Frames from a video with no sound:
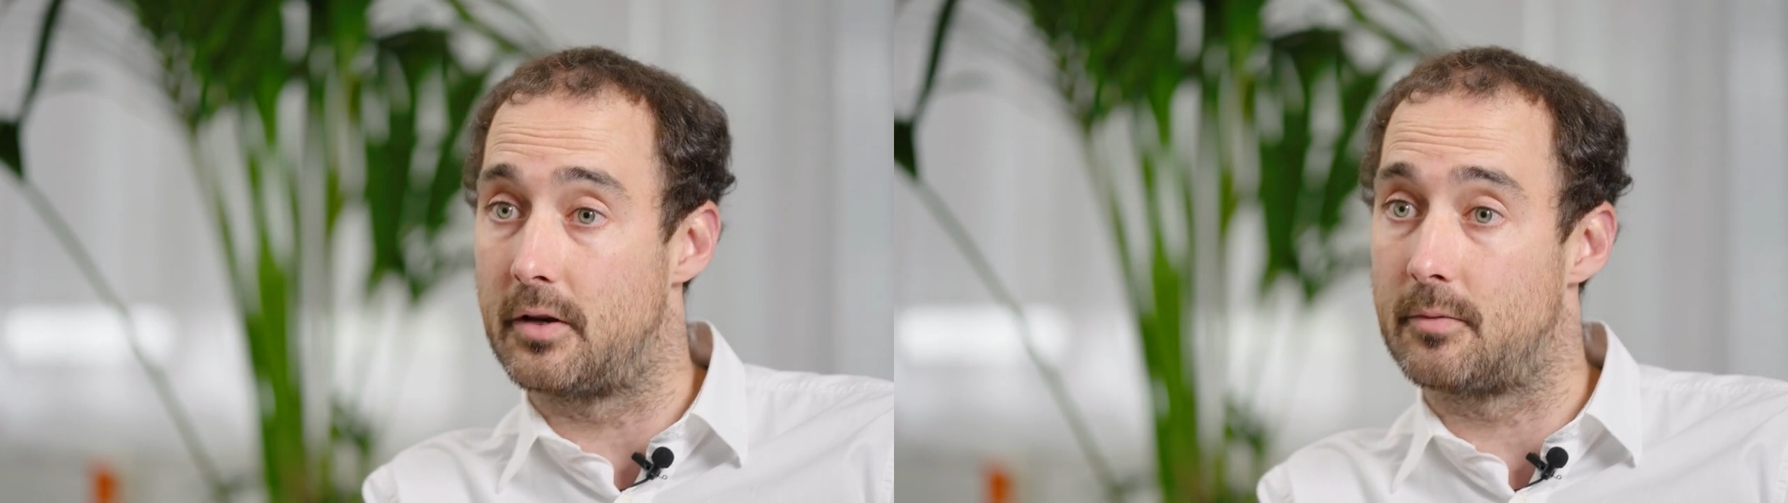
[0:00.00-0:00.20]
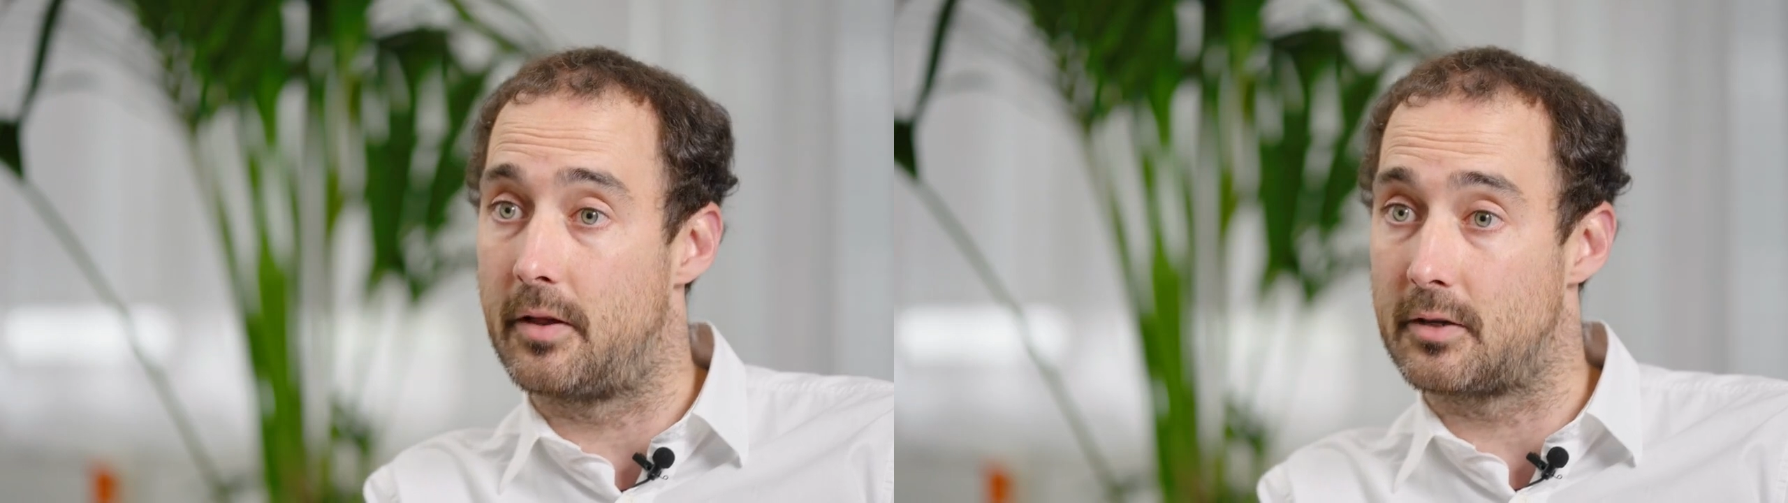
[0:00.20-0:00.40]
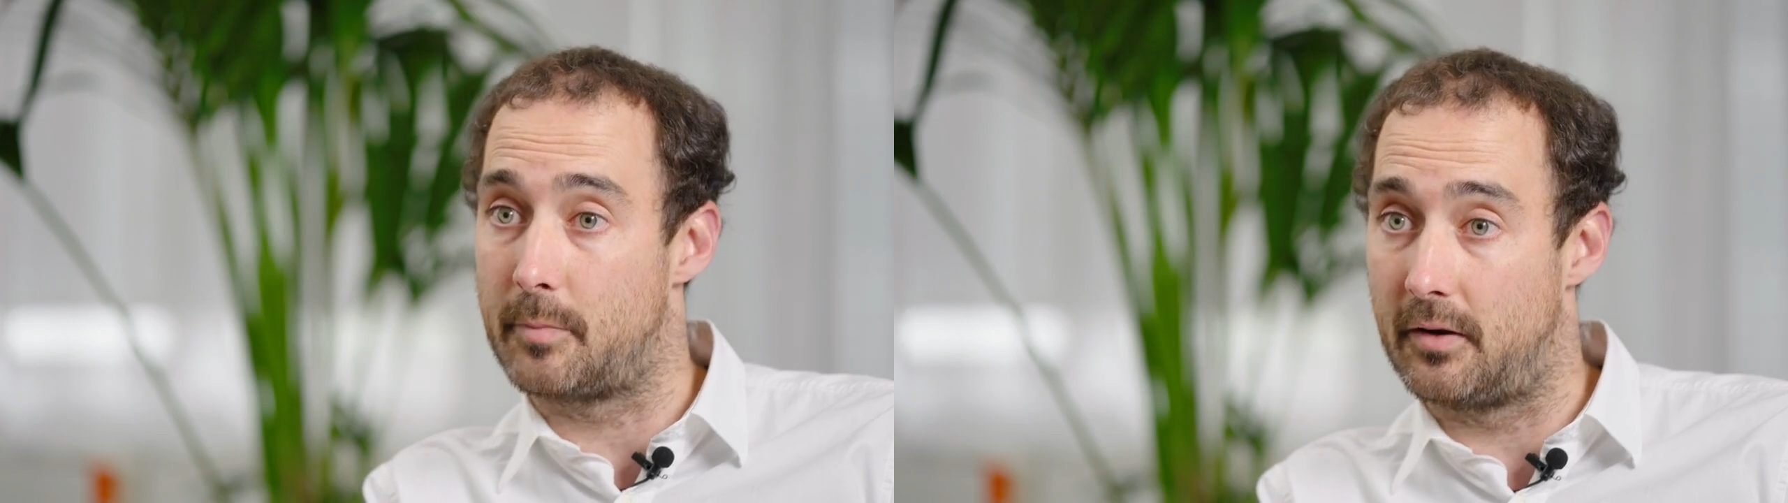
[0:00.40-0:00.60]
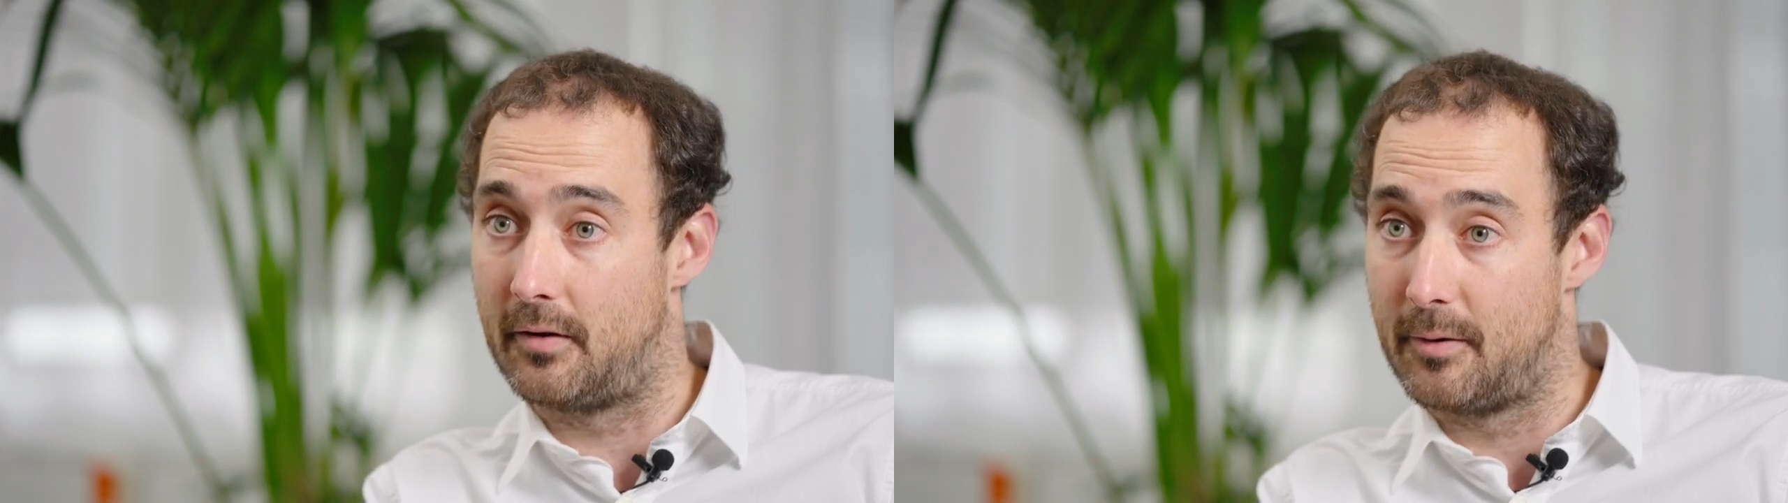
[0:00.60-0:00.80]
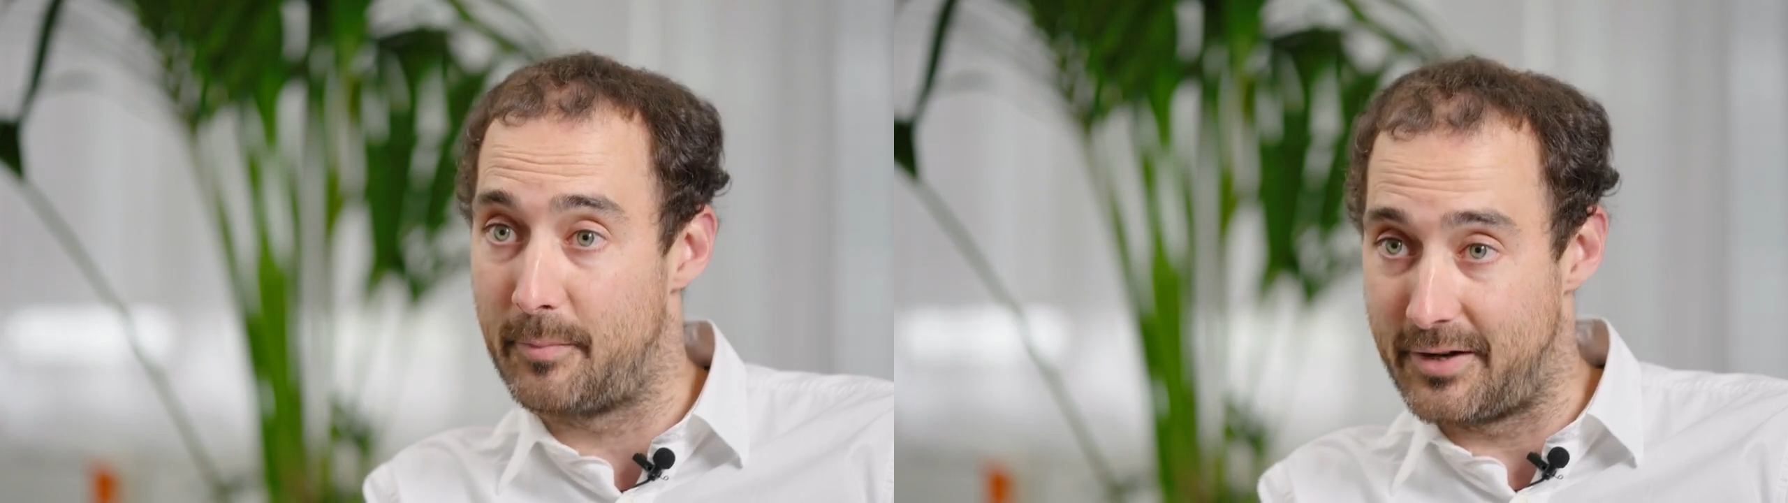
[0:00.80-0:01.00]
years where that's been
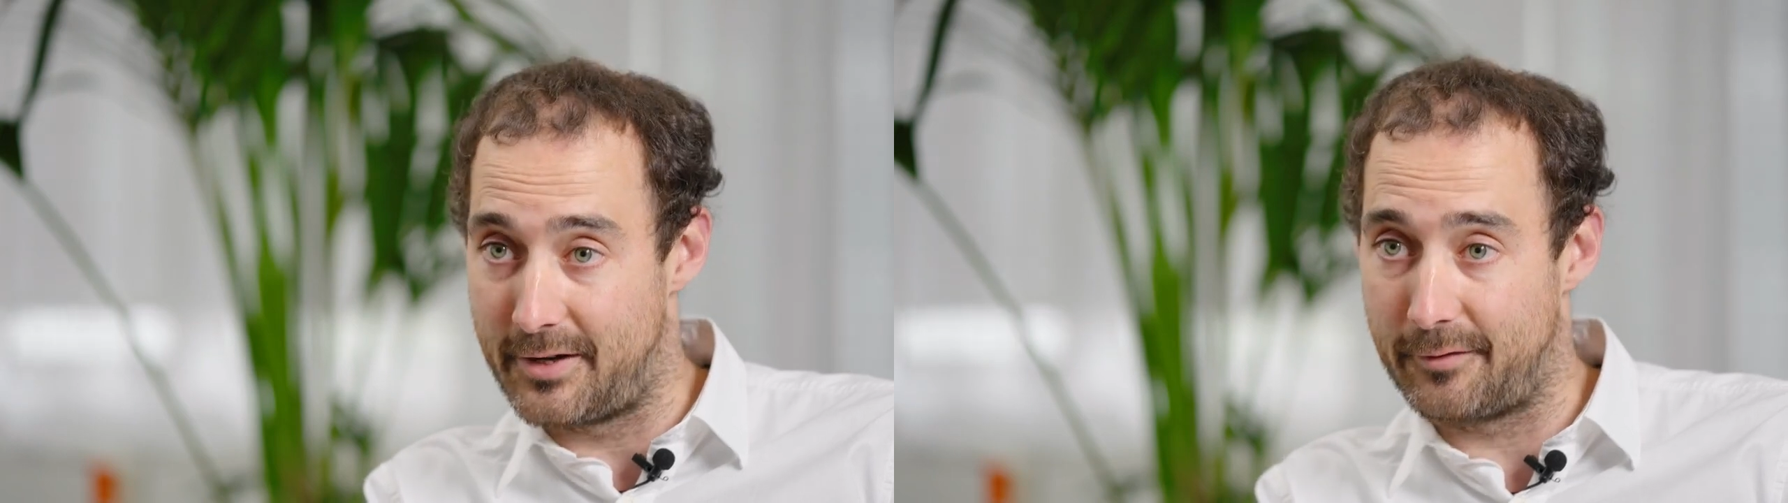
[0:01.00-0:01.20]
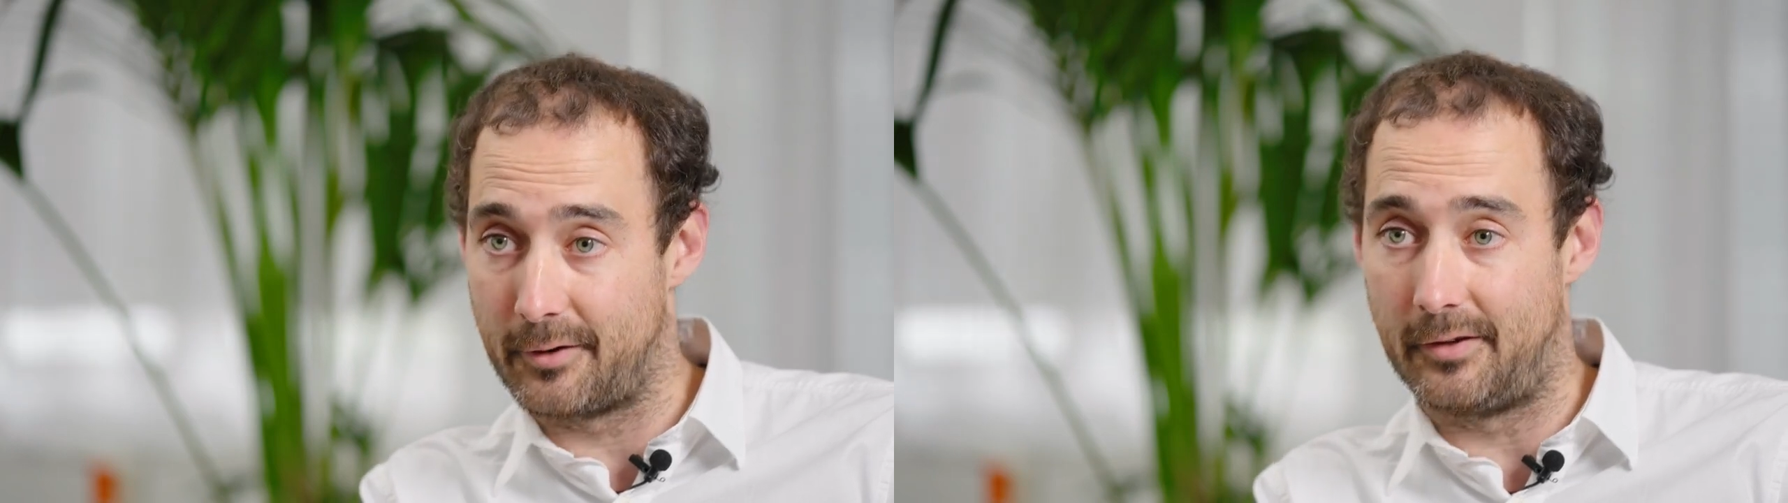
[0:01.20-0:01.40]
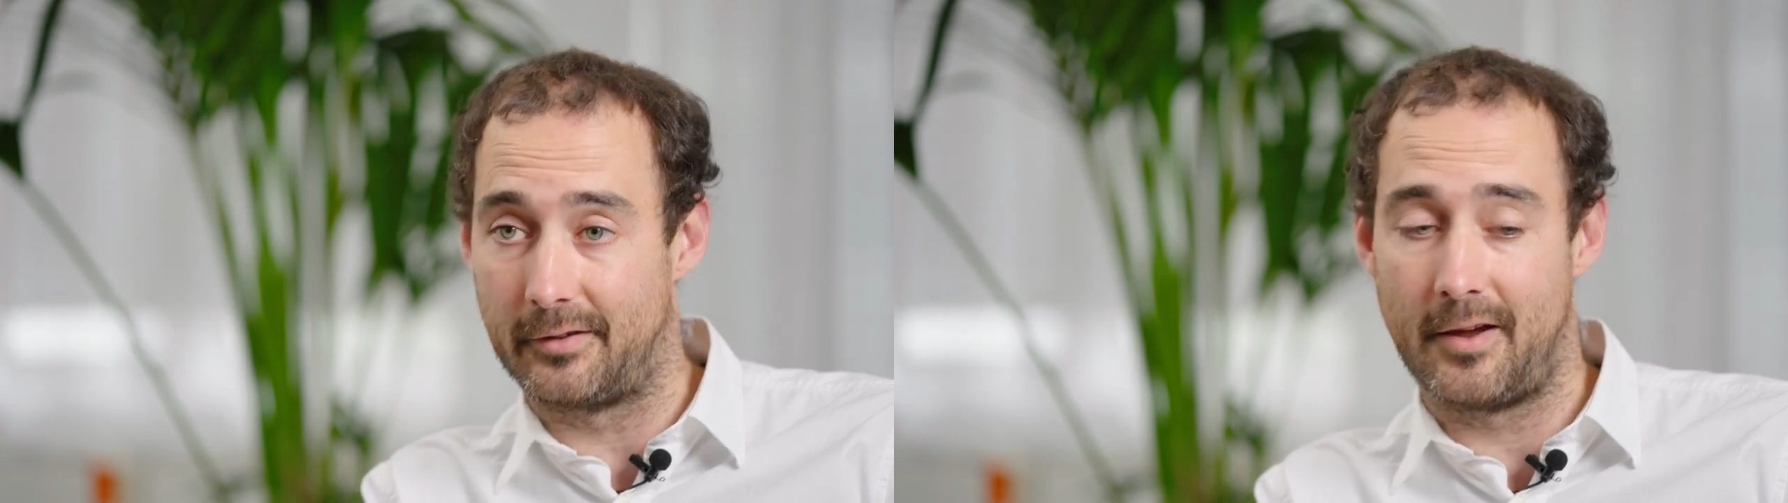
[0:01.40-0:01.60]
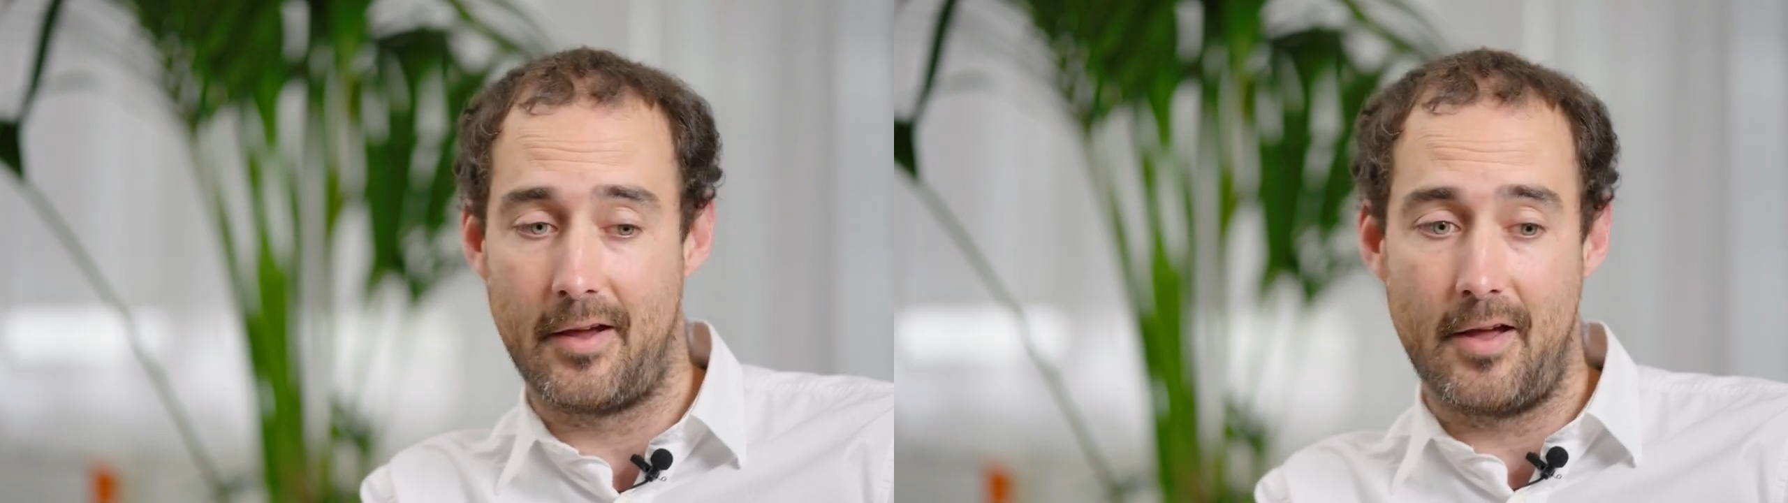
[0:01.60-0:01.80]
difficult.